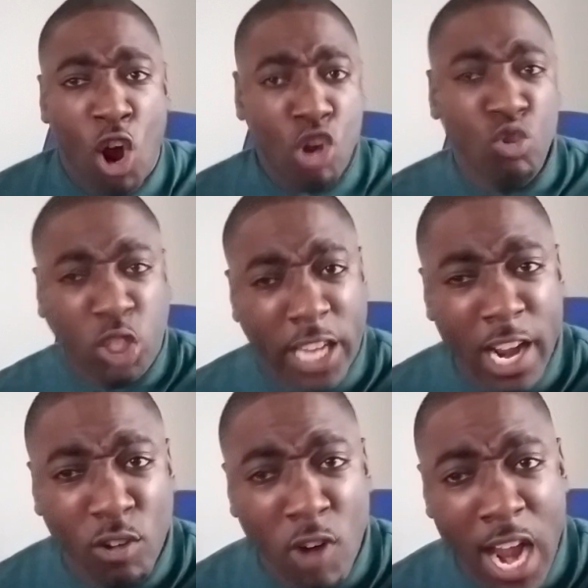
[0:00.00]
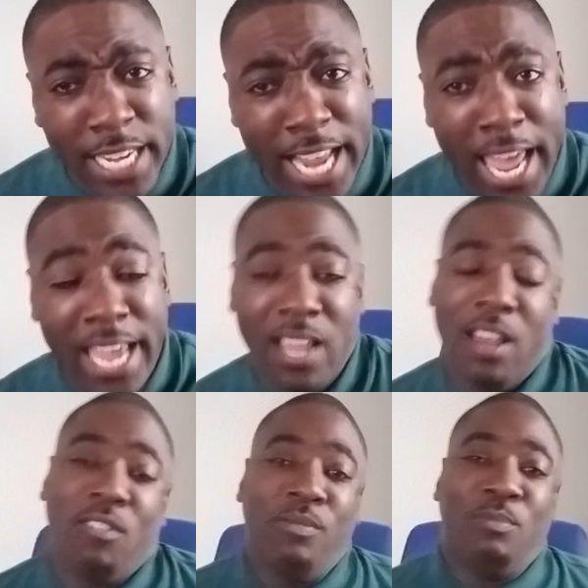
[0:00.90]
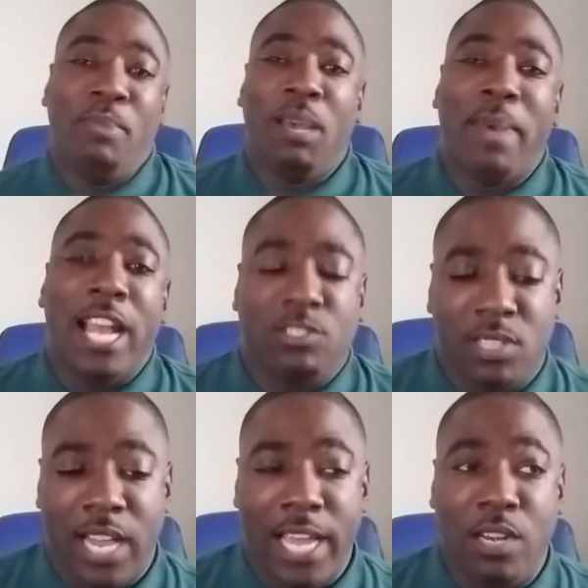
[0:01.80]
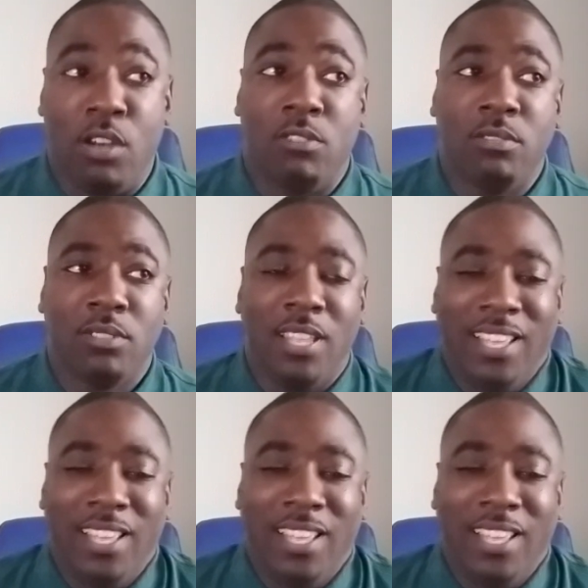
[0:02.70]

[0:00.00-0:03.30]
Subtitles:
are you scared of Ron Dayne? Or Big Batch was like, no.